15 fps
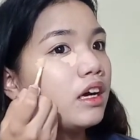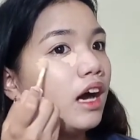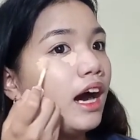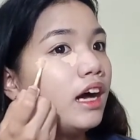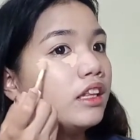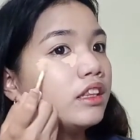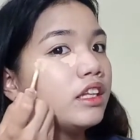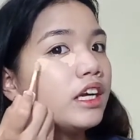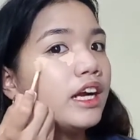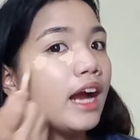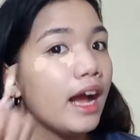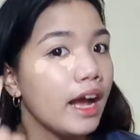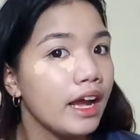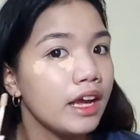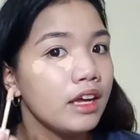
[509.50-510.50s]
under
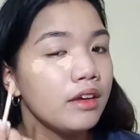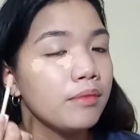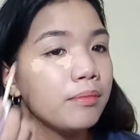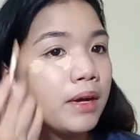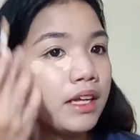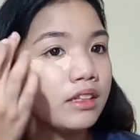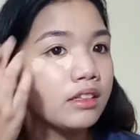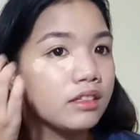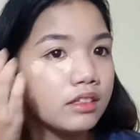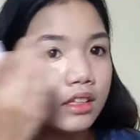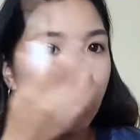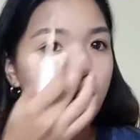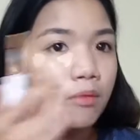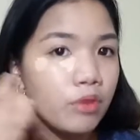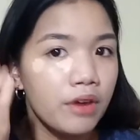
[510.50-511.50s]
eye, but
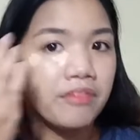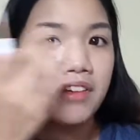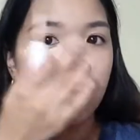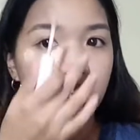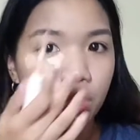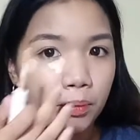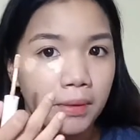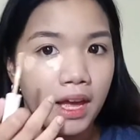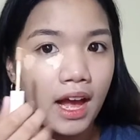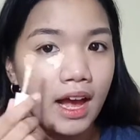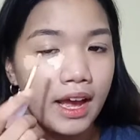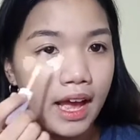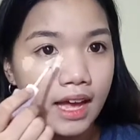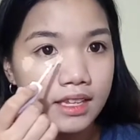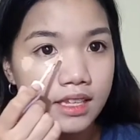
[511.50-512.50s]
I'm referring to my
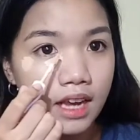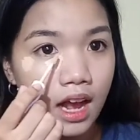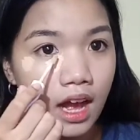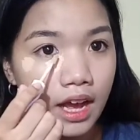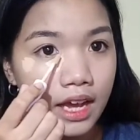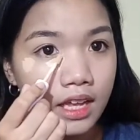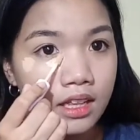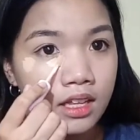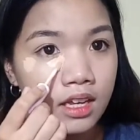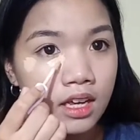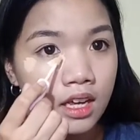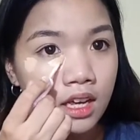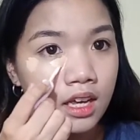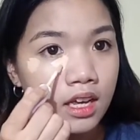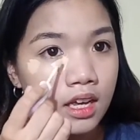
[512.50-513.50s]
eye as a guide.
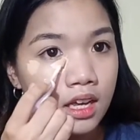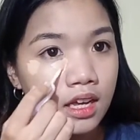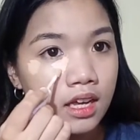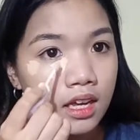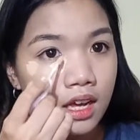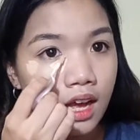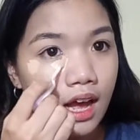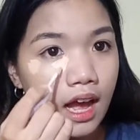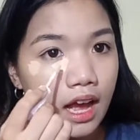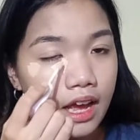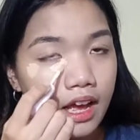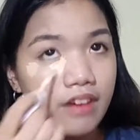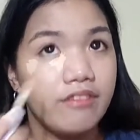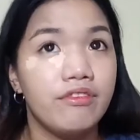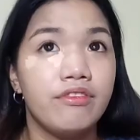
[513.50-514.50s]
I
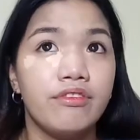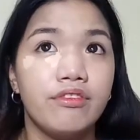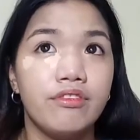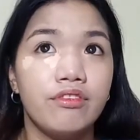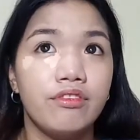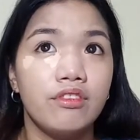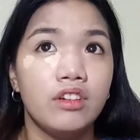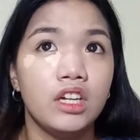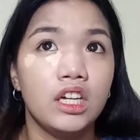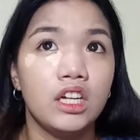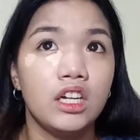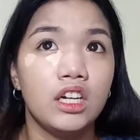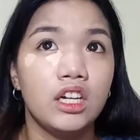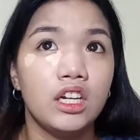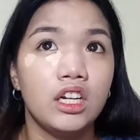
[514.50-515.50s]
have
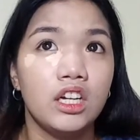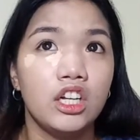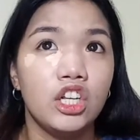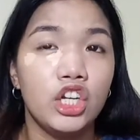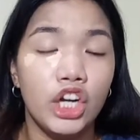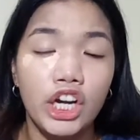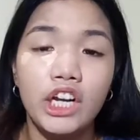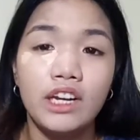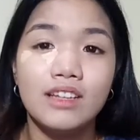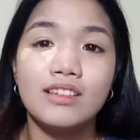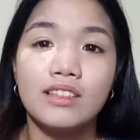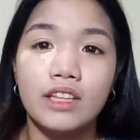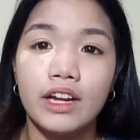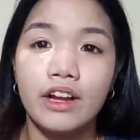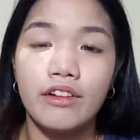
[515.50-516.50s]
learned this
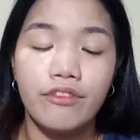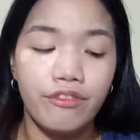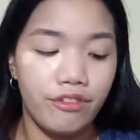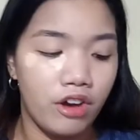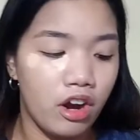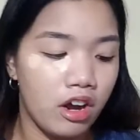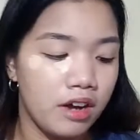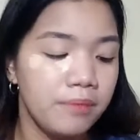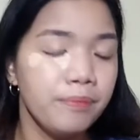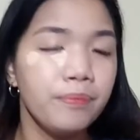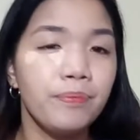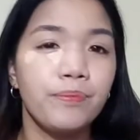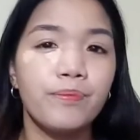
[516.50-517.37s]
trick from